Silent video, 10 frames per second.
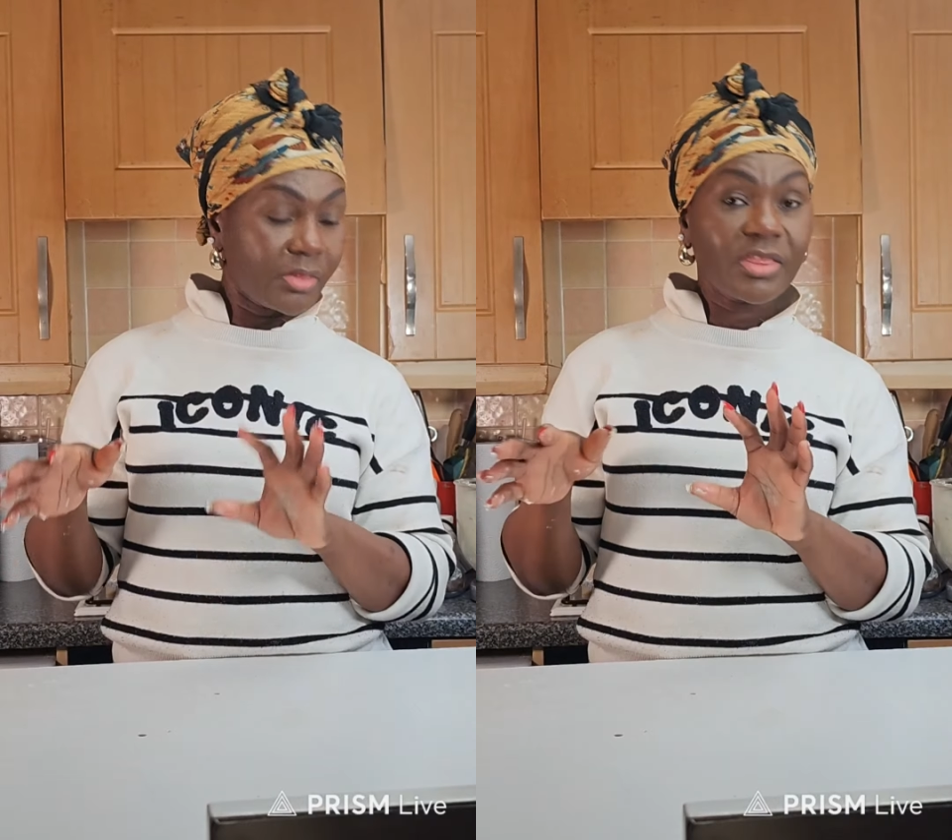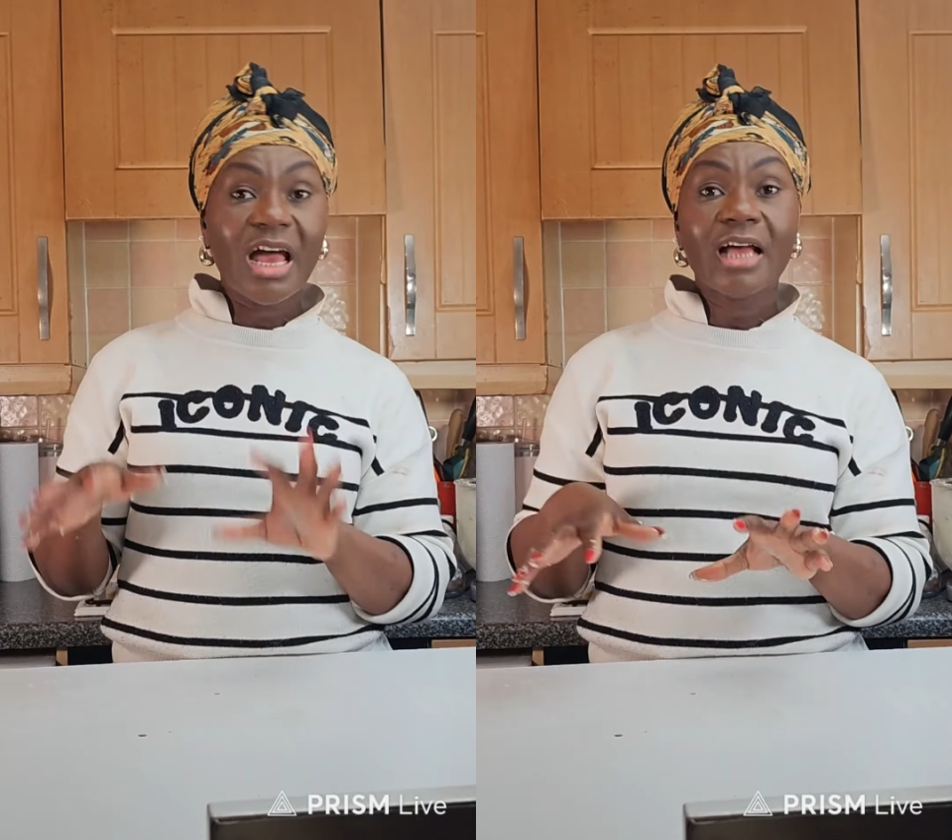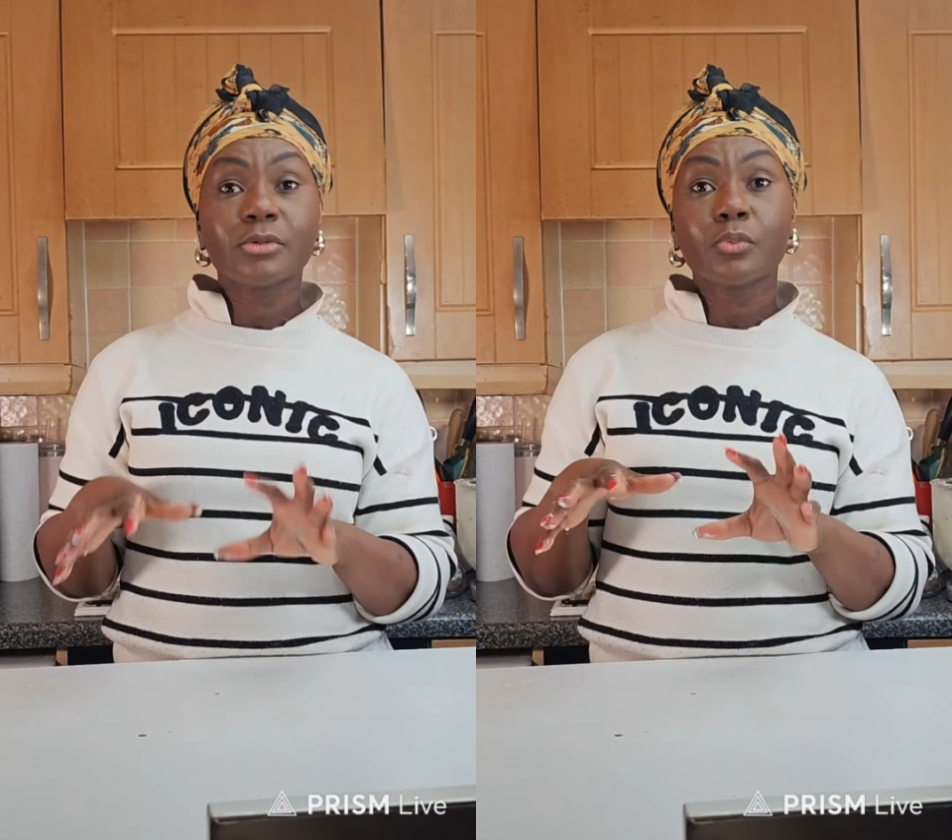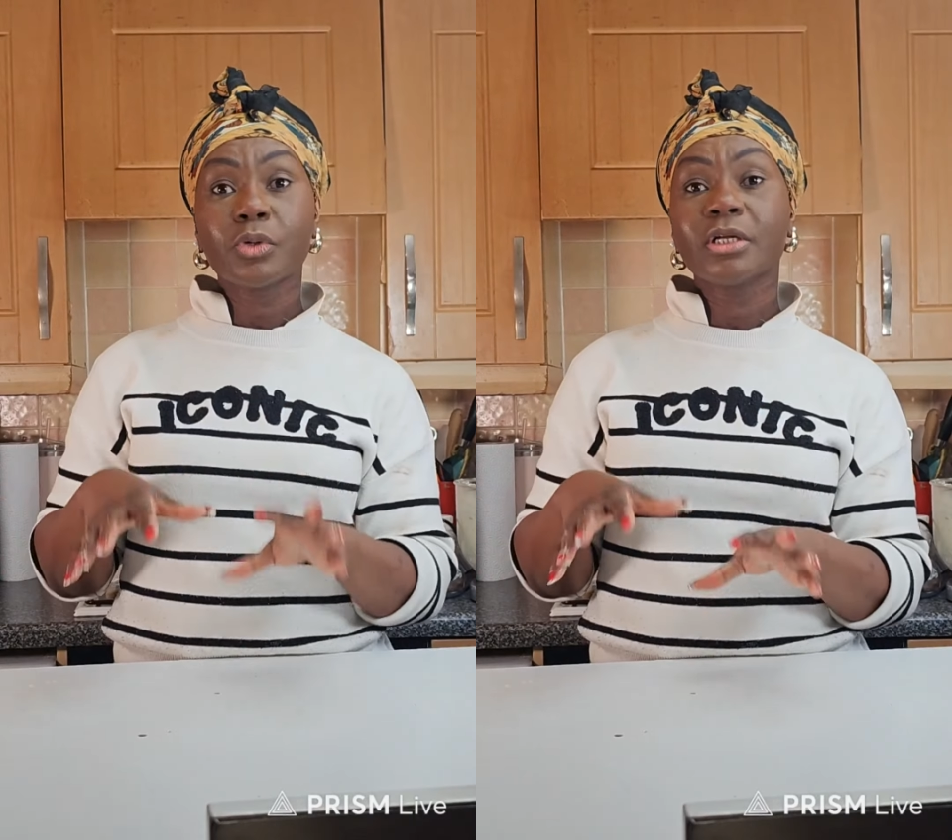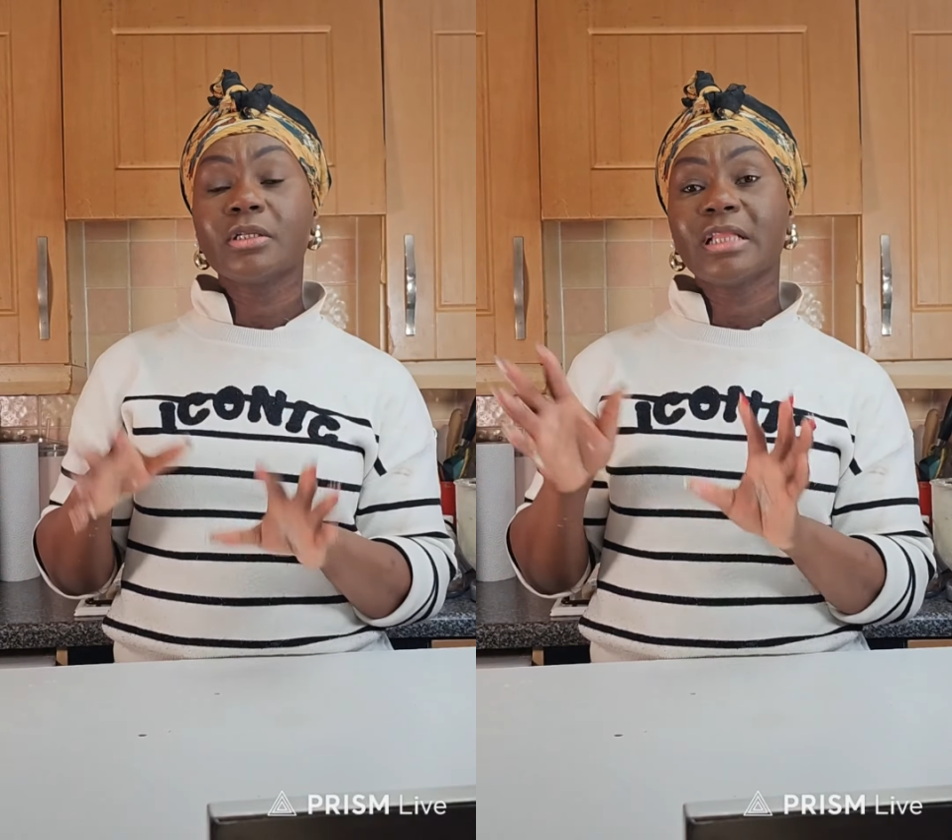that
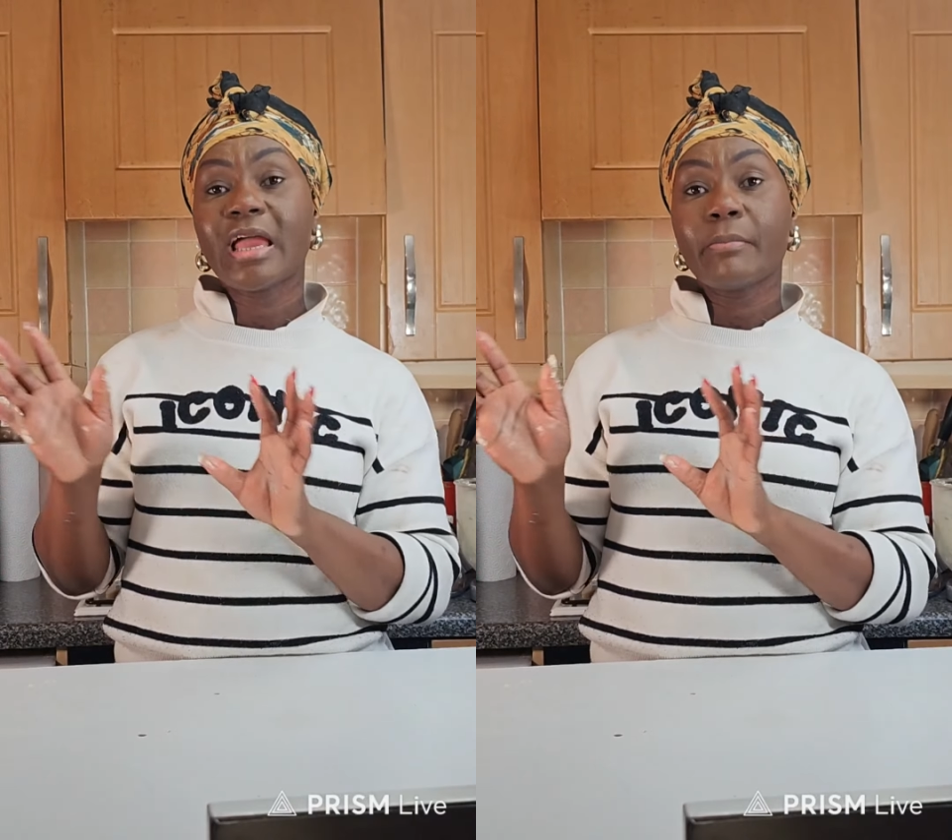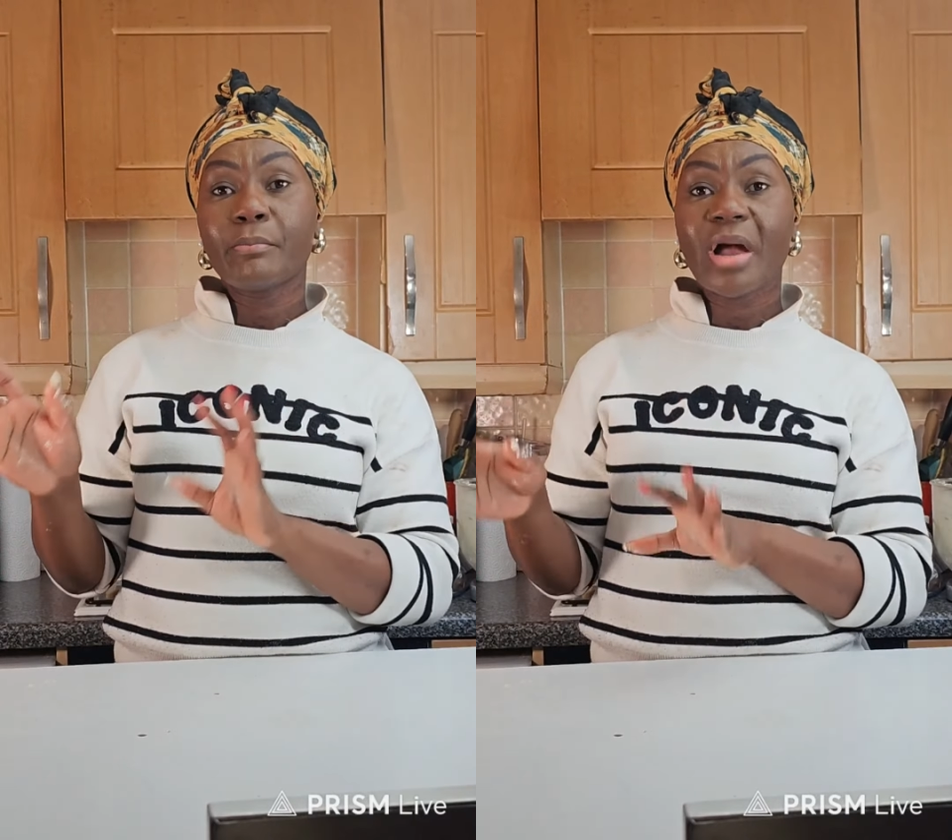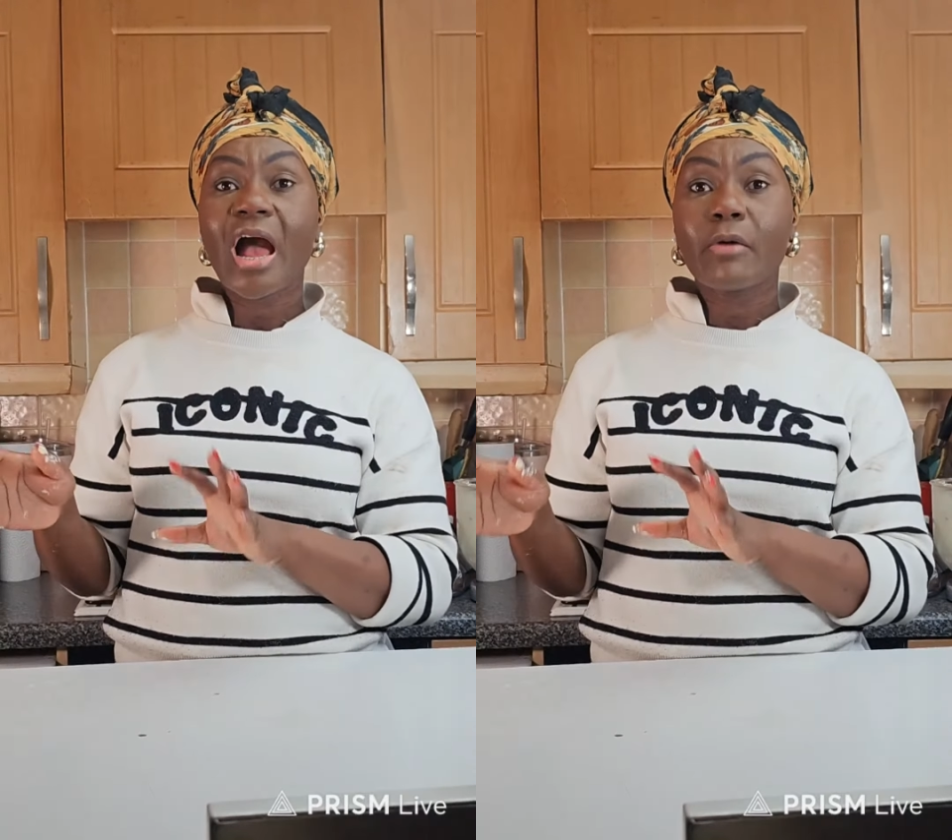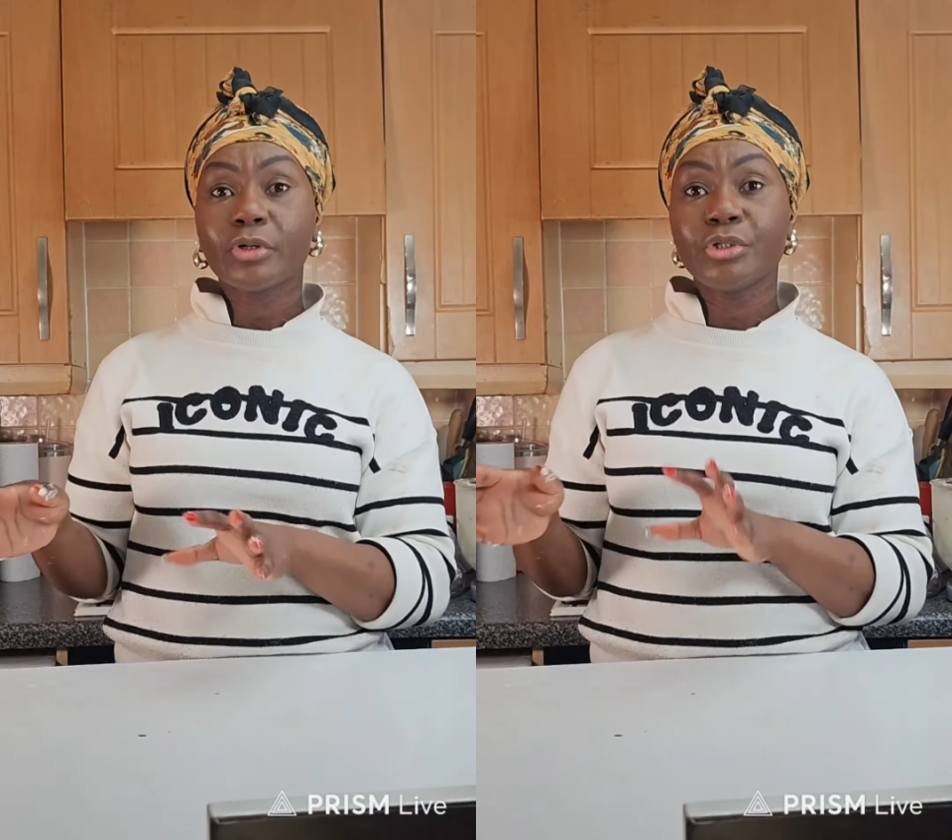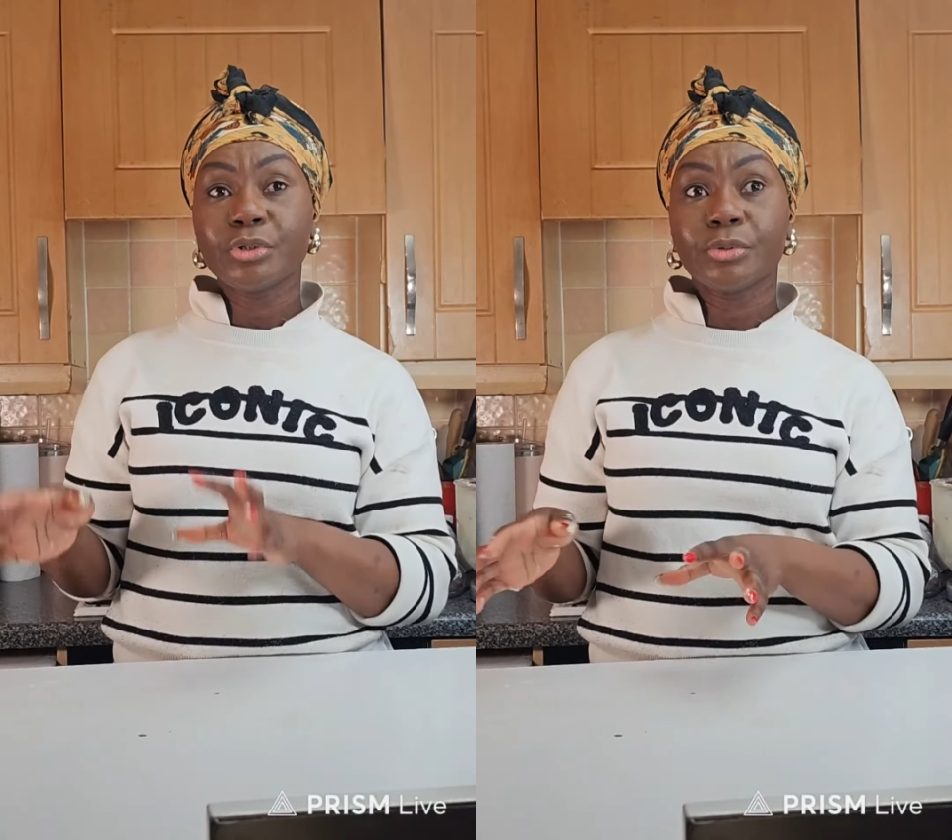will empower
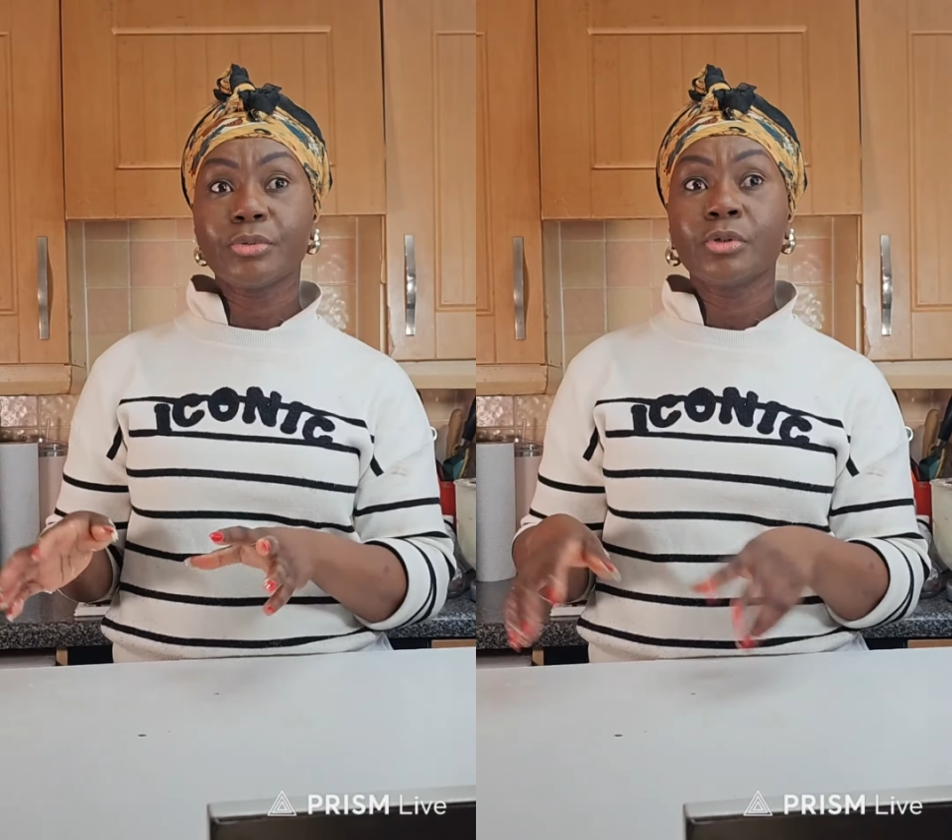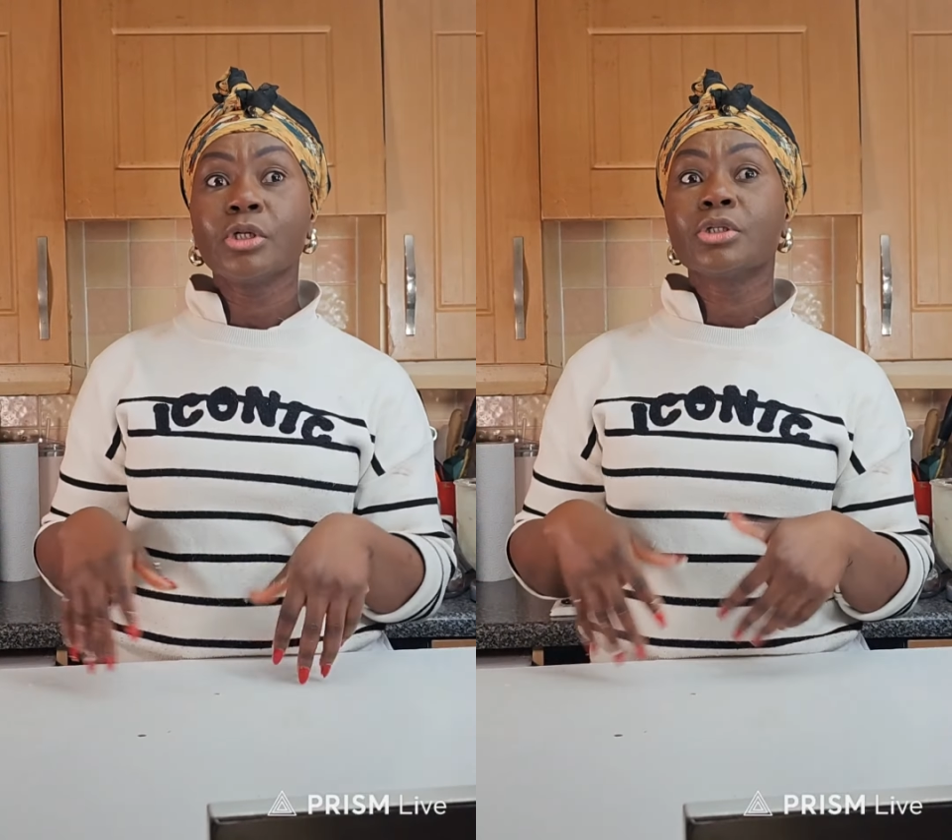you